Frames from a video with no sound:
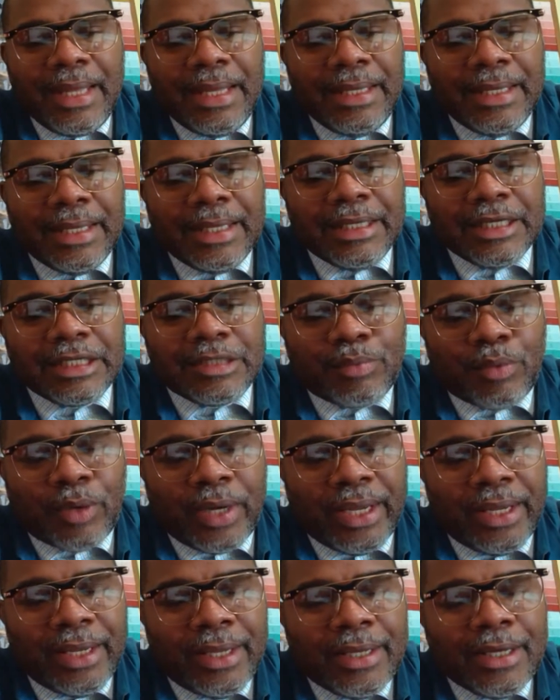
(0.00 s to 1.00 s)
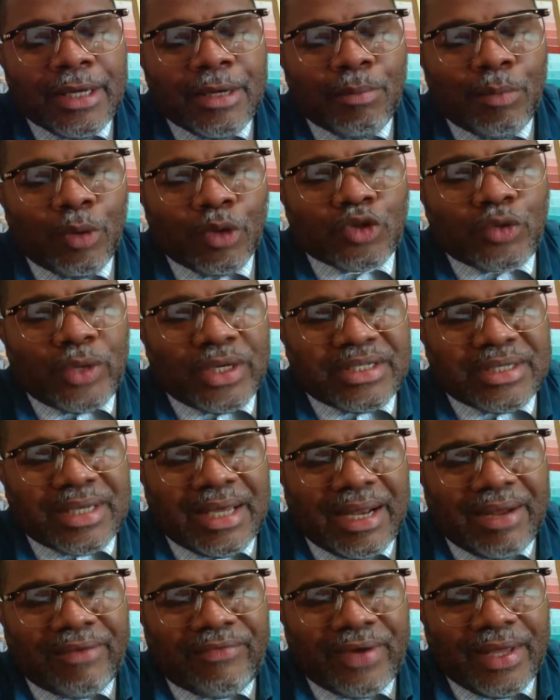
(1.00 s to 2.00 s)
let us pray. Most gracious
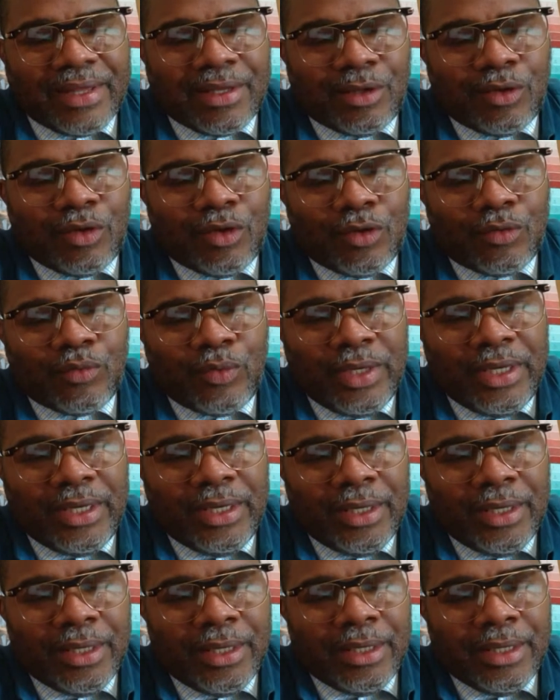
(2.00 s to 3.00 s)
God, our Father, Lord, we